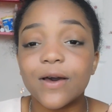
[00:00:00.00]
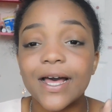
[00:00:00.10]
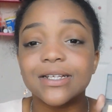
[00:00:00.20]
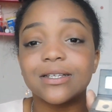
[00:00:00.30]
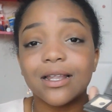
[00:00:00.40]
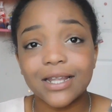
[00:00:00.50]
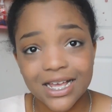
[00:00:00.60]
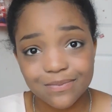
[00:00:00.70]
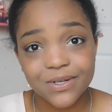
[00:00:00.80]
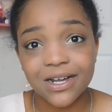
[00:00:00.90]
has,
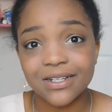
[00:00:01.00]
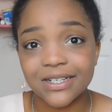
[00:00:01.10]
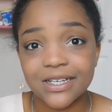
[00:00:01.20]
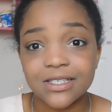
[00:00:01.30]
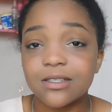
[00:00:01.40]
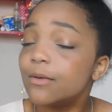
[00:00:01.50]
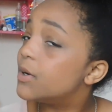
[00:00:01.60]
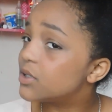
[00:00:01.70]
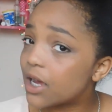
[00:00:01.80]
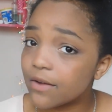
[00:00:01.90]
last but not least, the
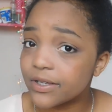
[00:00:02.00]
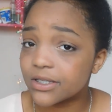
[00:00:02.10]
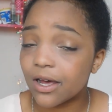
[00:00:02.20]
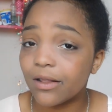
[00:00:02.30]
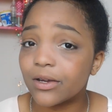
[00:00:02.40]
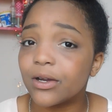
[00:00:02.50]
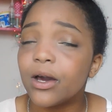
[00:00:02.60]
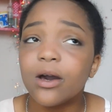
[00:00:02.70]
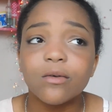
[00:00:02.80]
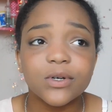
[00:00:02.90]
most obvious color,
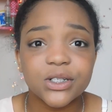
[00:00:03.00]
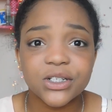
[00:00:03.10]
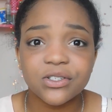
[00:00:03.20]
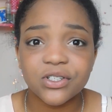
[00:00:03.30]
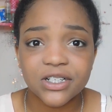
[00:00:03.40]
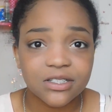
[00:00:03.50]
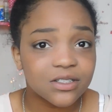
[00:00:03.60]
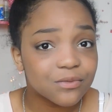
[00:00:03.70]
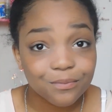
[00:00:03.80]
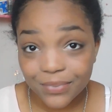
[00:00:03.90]
which is
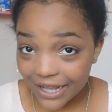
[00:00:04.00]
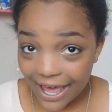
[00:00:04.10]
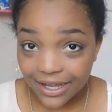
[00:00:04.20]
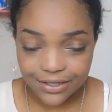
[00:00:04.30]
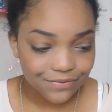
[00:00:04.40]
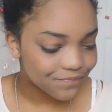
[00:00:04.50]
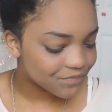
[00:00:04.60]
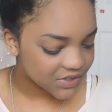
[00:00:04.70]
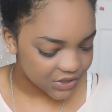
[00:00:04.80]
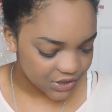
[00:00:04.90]
just black.
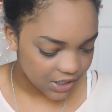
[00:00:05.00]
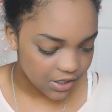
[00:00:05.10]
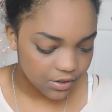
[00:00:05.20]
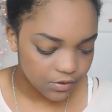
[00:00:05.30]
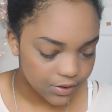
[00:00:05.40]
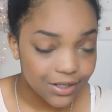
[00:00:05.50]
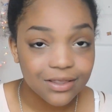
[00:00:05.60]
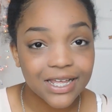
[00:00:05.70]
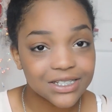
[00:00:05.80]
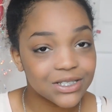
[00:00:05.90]
So
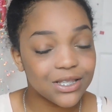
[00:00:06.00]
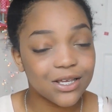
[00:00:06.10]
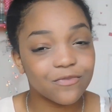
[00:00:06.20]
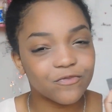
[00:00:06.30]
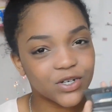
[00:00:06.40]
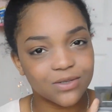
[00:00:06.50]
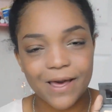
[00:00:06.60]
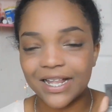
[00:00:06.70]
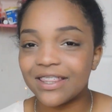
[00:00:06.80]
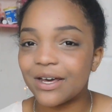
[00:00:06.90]
that's the first
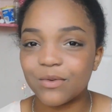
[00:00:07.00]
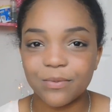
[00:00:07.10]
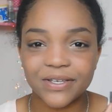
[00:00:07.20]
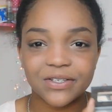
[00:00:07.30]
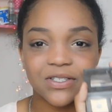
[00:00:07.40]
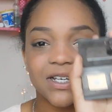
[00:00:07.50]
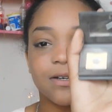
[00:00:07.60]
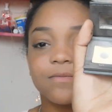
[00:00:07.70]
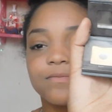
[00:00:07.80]
palette that we'll be using.